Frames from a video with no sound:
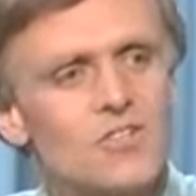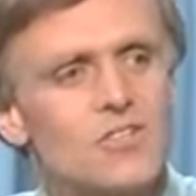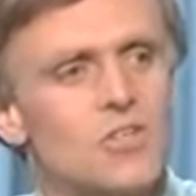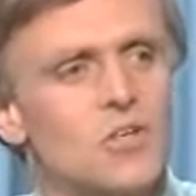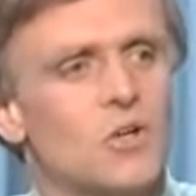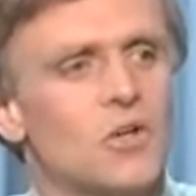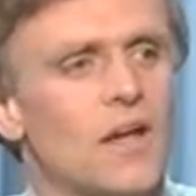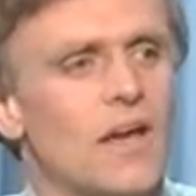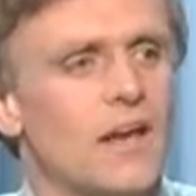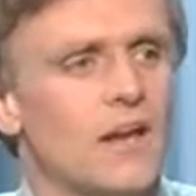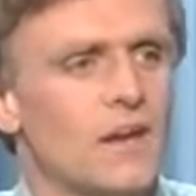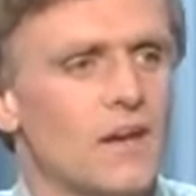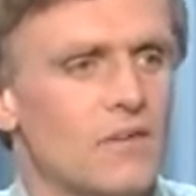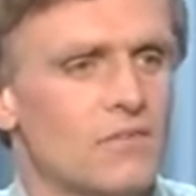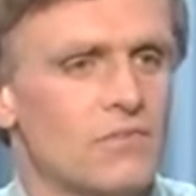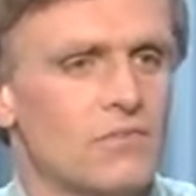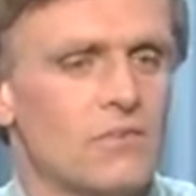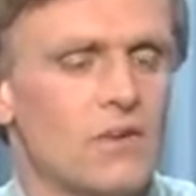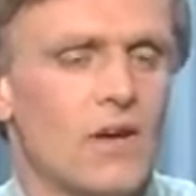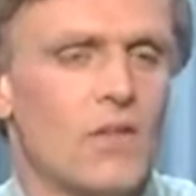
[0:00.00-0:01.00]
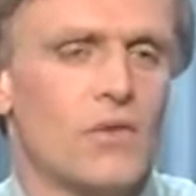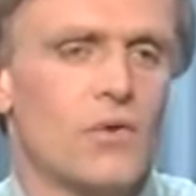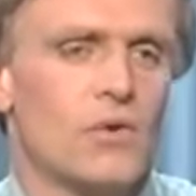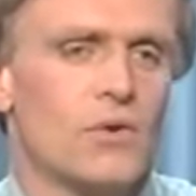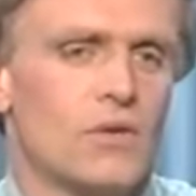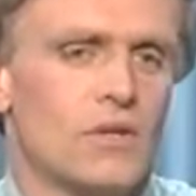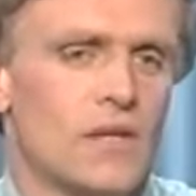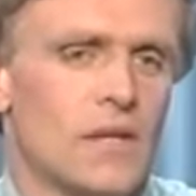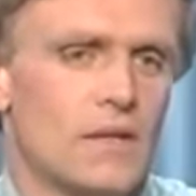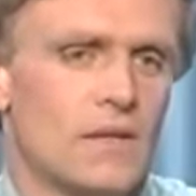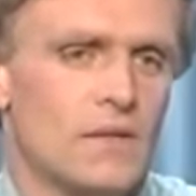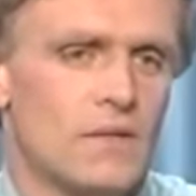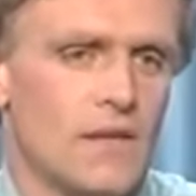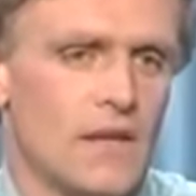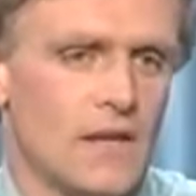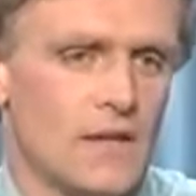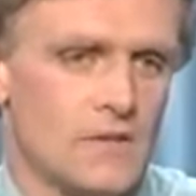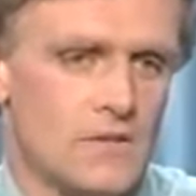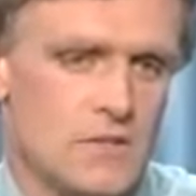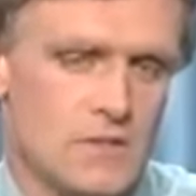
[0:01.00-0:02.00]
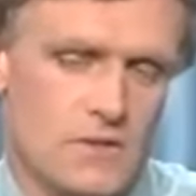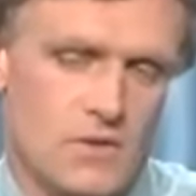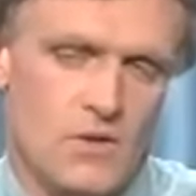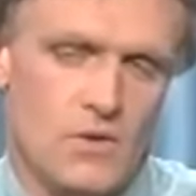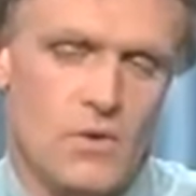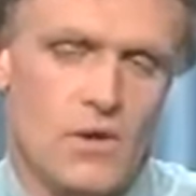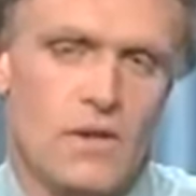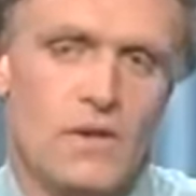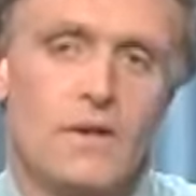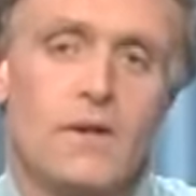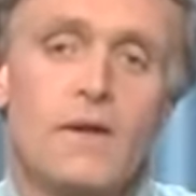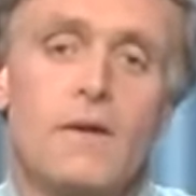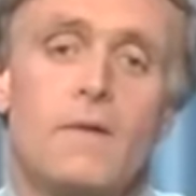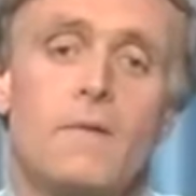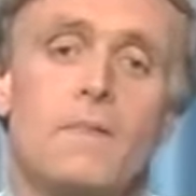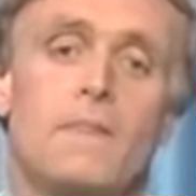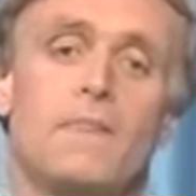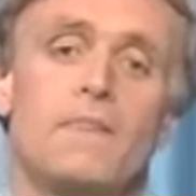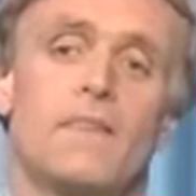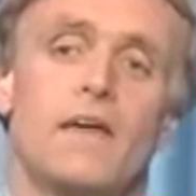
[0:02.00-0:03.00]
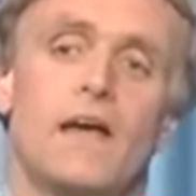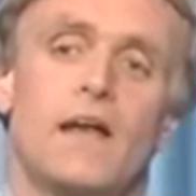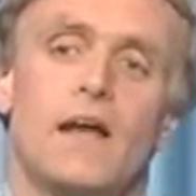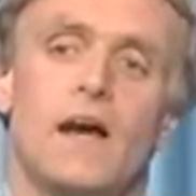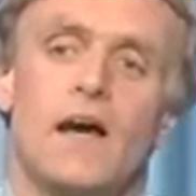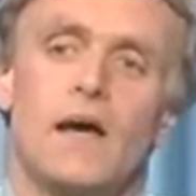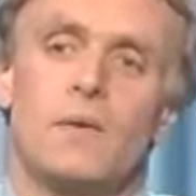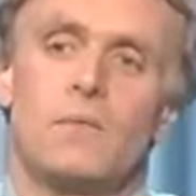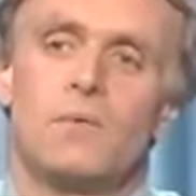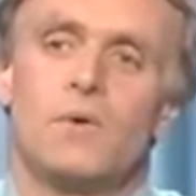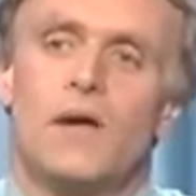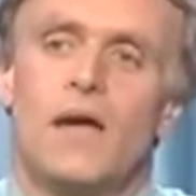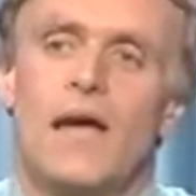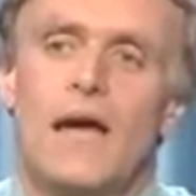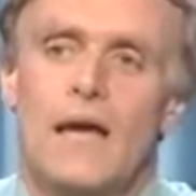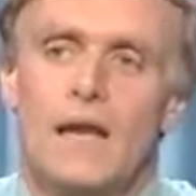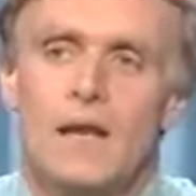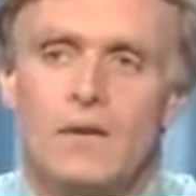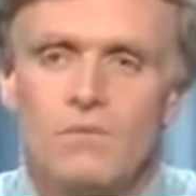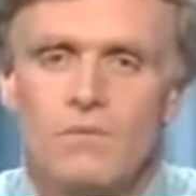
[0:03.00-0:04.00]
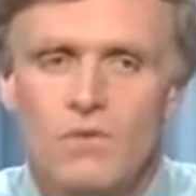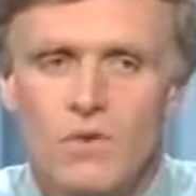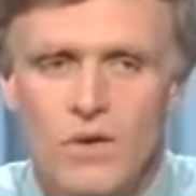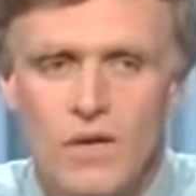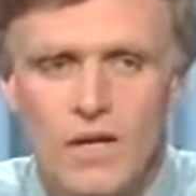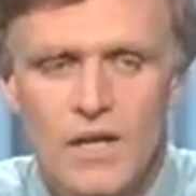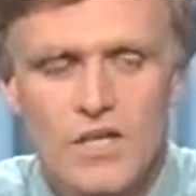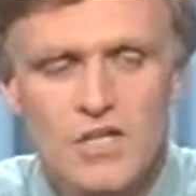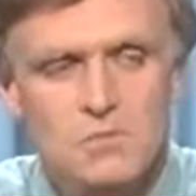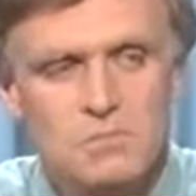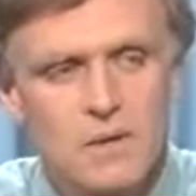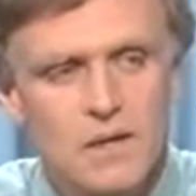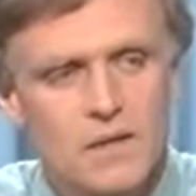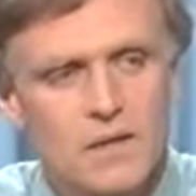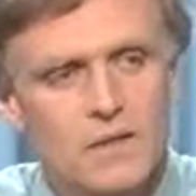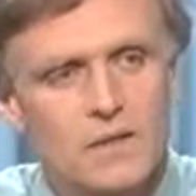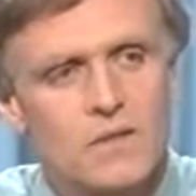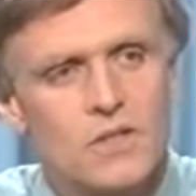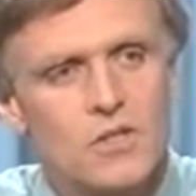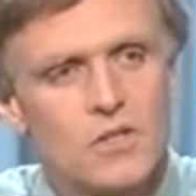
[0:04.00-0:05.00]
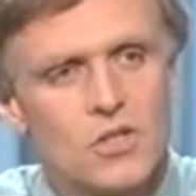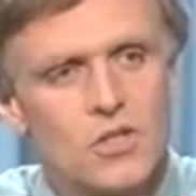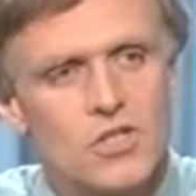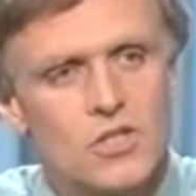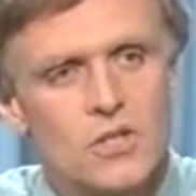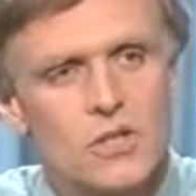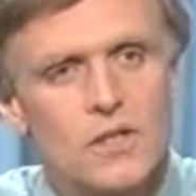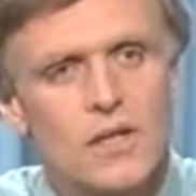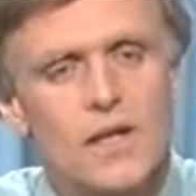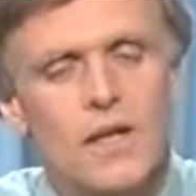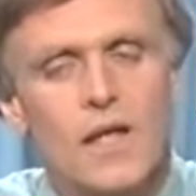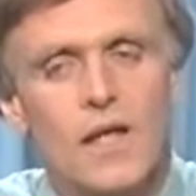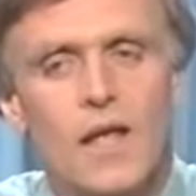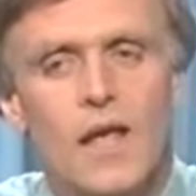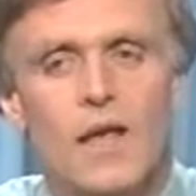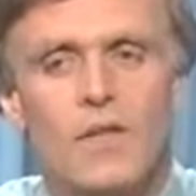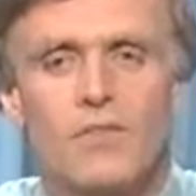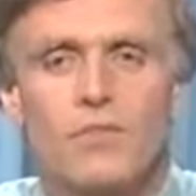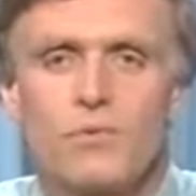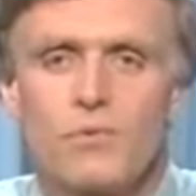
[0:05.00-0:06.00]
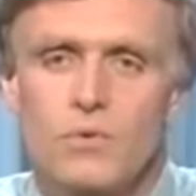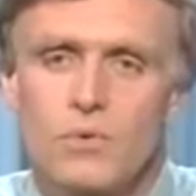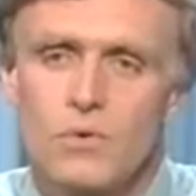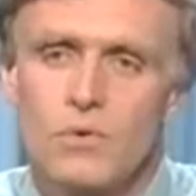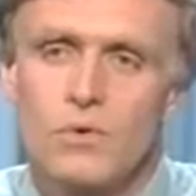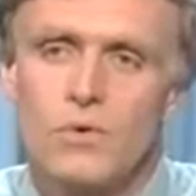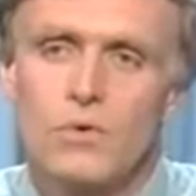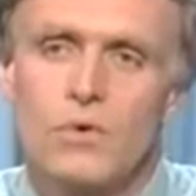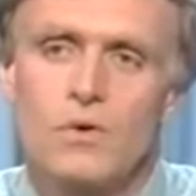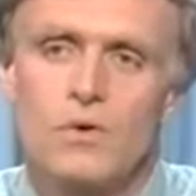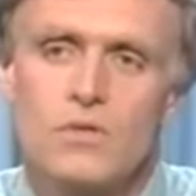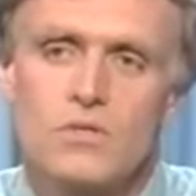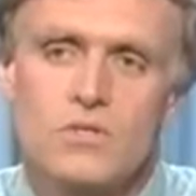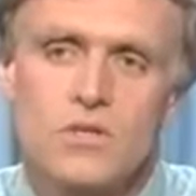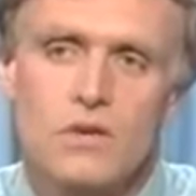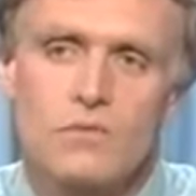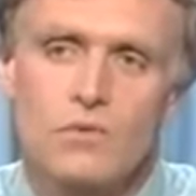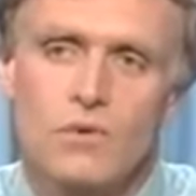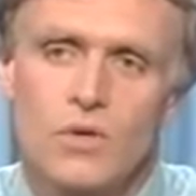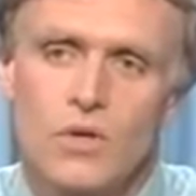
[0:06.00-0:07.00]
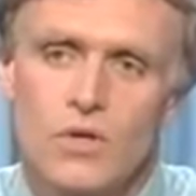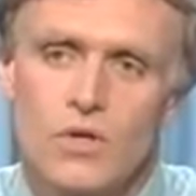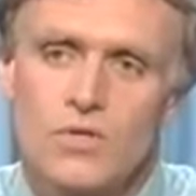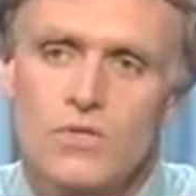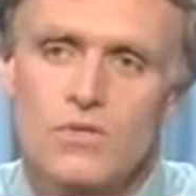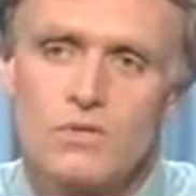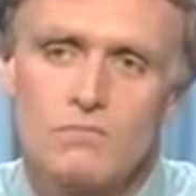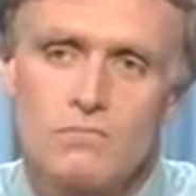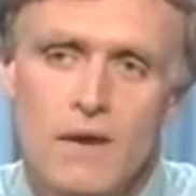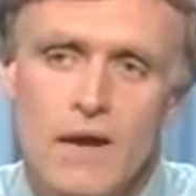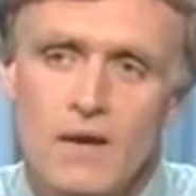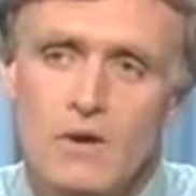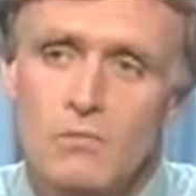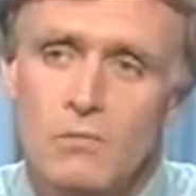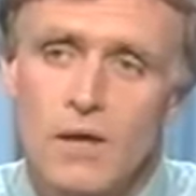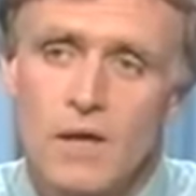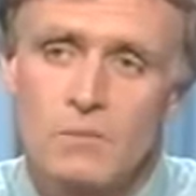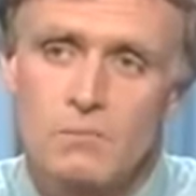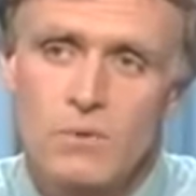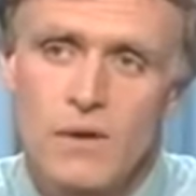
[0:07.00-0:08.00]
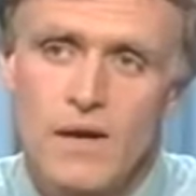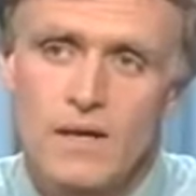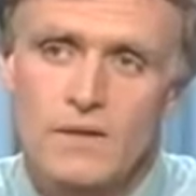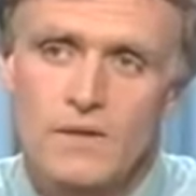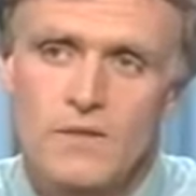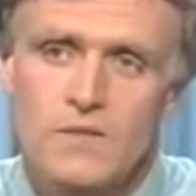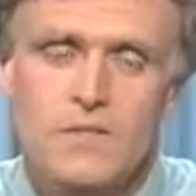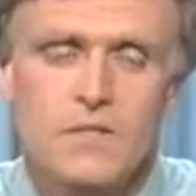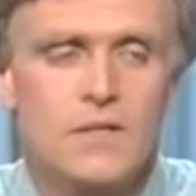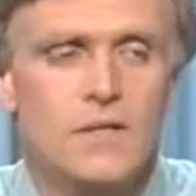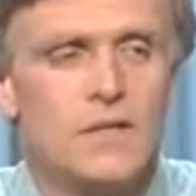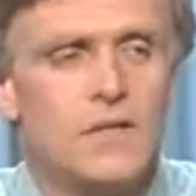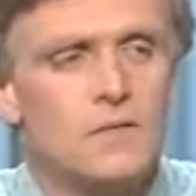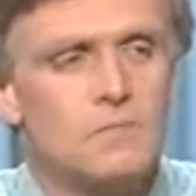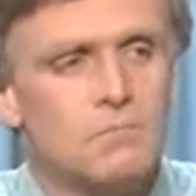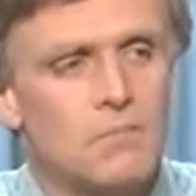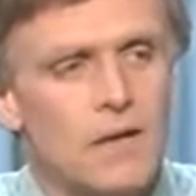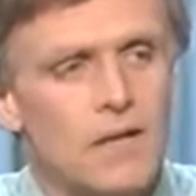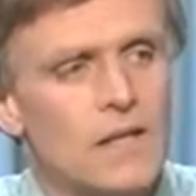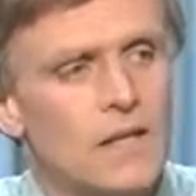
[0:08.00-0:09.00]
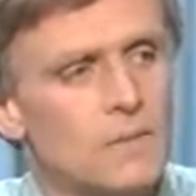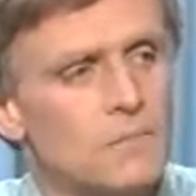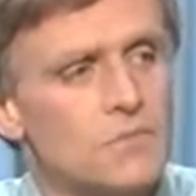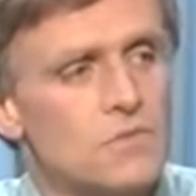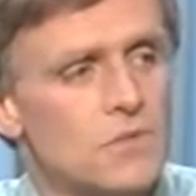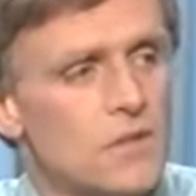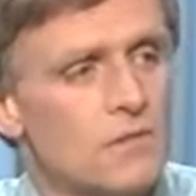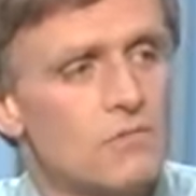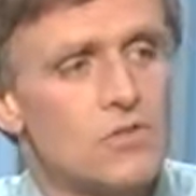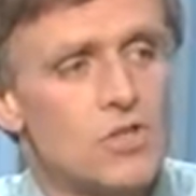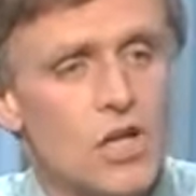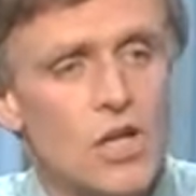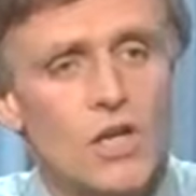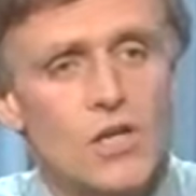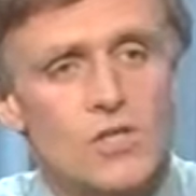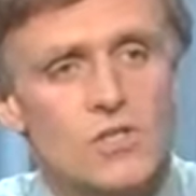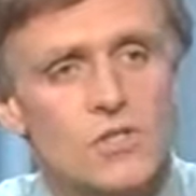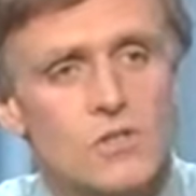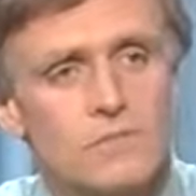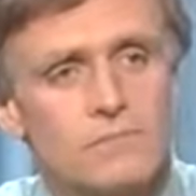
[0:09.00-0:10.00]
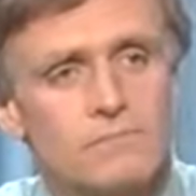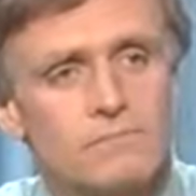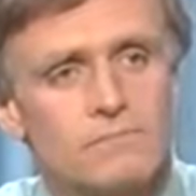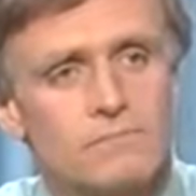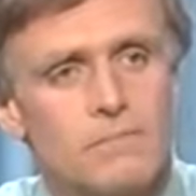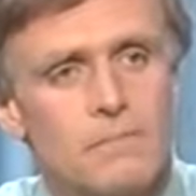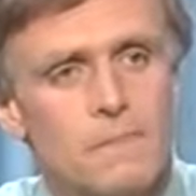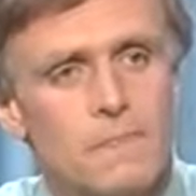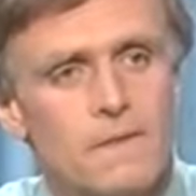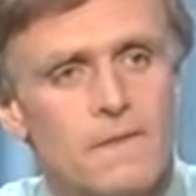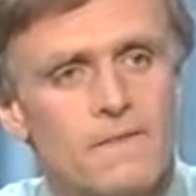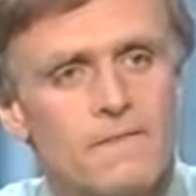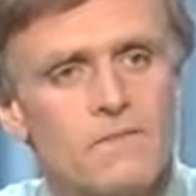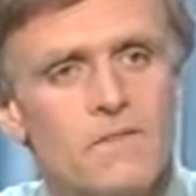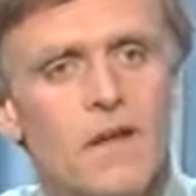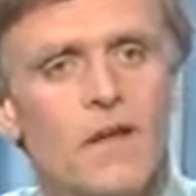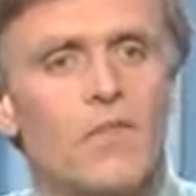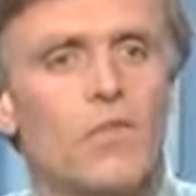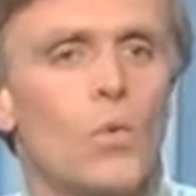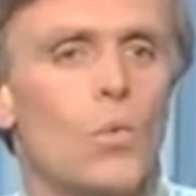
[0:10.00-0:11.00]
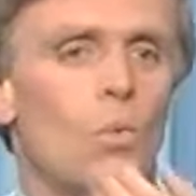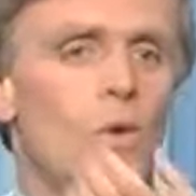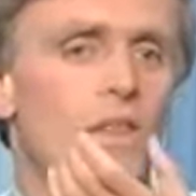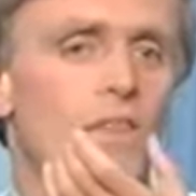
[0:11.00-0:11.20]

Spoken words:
But I still had enough other yin things going that I had a very expanded condition, and through several years of macrobiotic practice, my lips have changed.